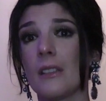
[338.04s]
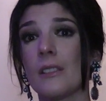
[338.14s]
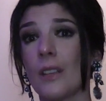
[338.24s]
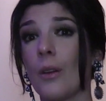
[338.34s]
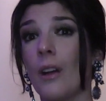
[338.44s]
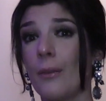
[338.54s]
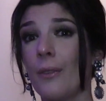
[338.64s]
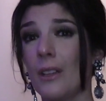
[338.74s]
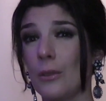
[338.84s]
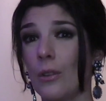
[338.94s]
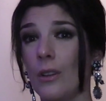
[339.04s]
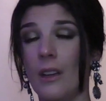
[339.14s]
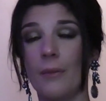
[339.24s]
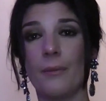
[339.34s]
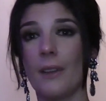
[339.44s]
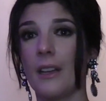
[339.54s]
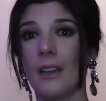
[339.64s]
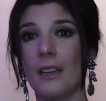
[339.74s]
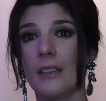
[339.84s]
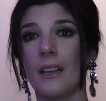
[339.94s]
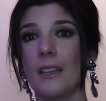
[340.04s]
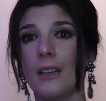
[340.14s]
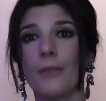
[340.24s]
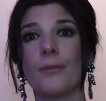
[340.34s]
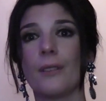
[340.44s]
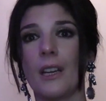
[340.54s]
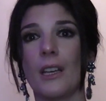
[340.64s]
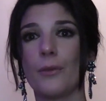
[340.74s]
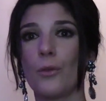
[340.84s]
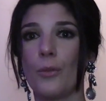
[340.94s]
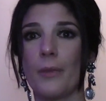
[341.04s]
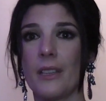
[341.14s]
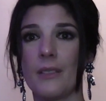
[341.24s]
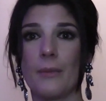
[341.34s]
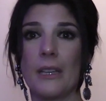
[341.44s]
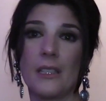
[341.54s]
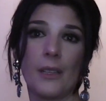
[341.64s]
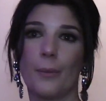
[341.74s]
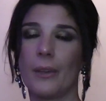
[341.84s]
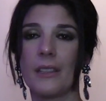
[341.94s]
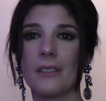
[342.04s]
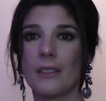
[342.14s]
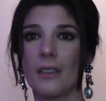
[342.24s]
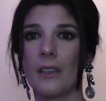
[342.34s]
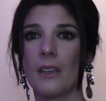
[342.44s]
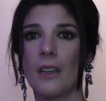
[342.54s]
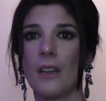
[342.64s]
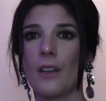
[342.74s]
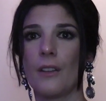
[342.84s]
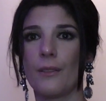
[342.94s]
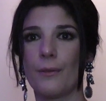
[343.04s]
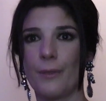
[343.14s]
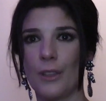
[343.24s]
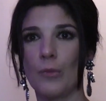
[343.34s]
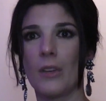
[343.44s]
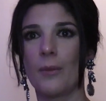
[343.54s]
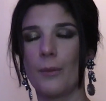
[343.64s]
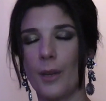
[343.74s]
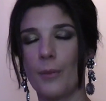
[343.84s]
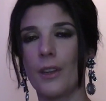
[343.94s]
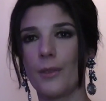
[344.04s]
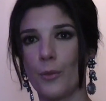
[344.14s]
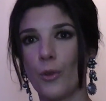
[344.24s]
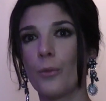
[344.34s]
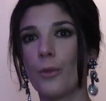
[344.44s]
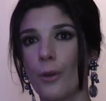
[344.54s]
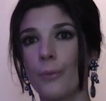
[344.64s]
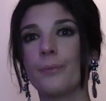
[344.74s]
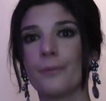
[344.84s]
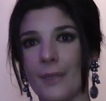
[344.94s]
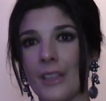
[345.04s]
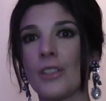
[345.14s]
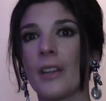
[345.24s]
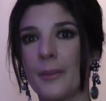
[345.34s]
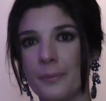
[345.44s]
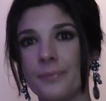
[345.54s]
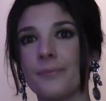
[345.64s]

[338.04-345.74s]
So I find I love all the media, but film I'm loving more and more, actually.